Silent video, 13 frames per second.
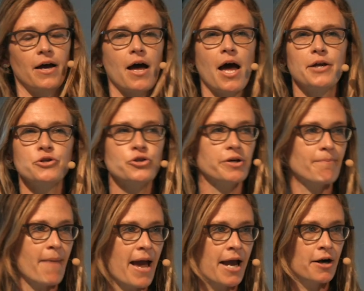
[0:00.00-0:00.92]

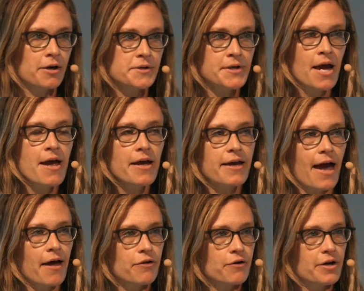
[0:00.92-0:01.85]
100 mayors
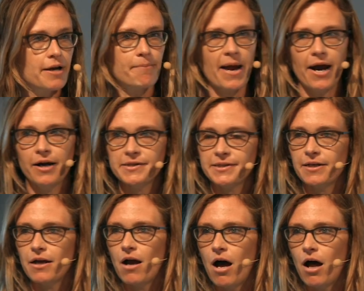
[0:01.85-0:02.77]
gathered at Paris
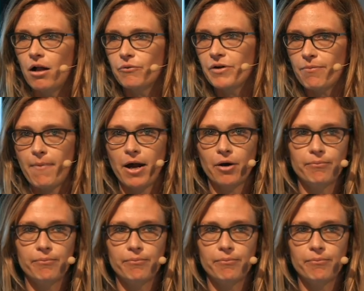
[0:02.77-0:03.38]
City Hall with Mayor